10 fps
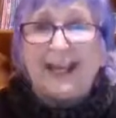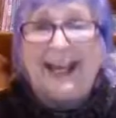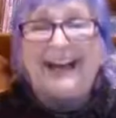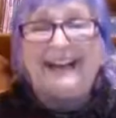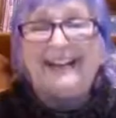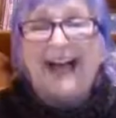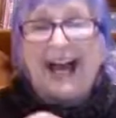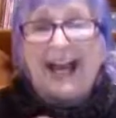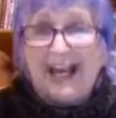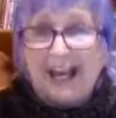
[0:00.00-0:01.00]
And
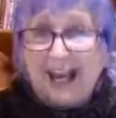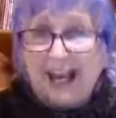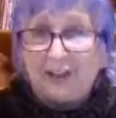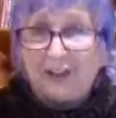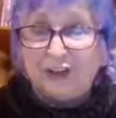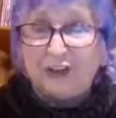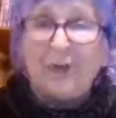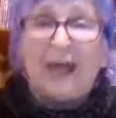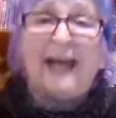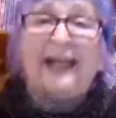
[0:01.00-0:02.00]
I had to
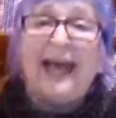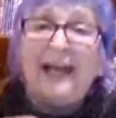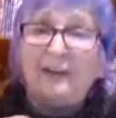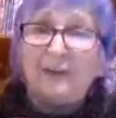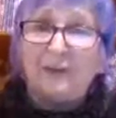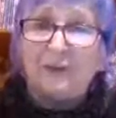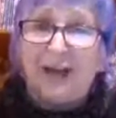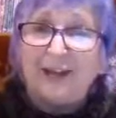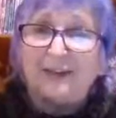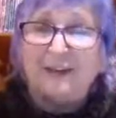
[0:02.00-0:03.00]
do that and
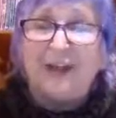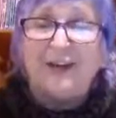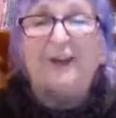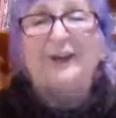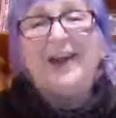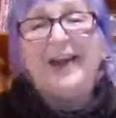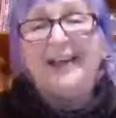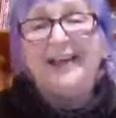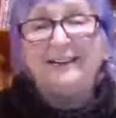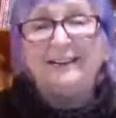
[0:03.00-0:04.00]
congratulate her
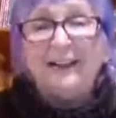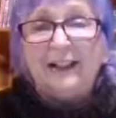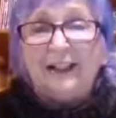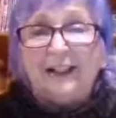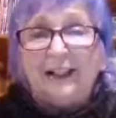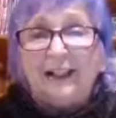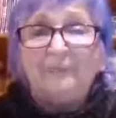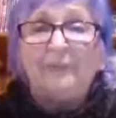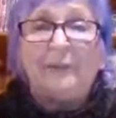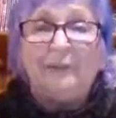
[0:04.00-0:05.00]
and
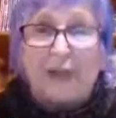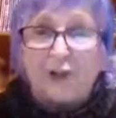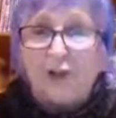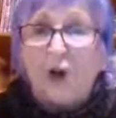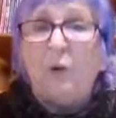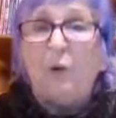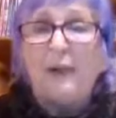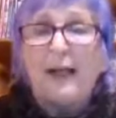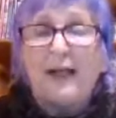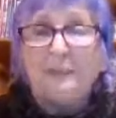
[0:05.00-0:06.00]
let her
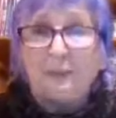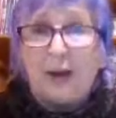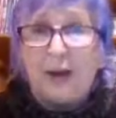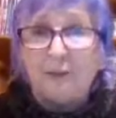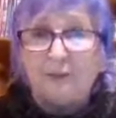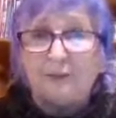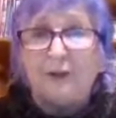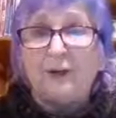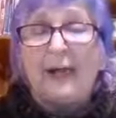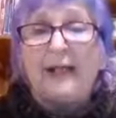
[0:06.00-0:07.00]
know that I'm proud of
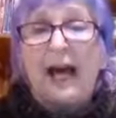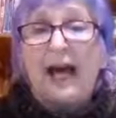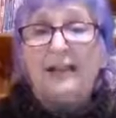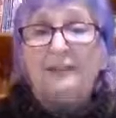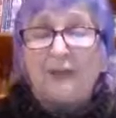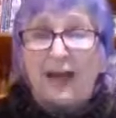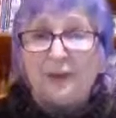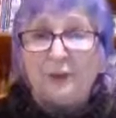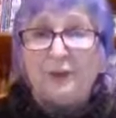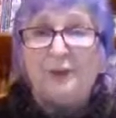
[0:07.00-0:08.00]
her. And I
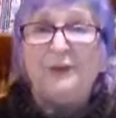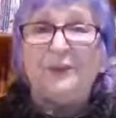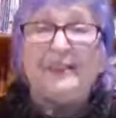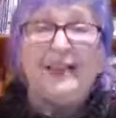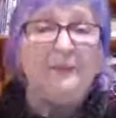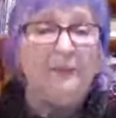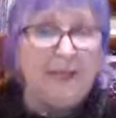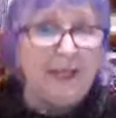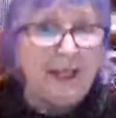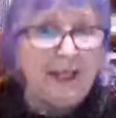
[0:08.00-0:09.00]
invite you to do the same
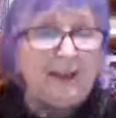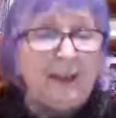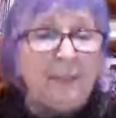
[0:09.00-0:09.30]
thing.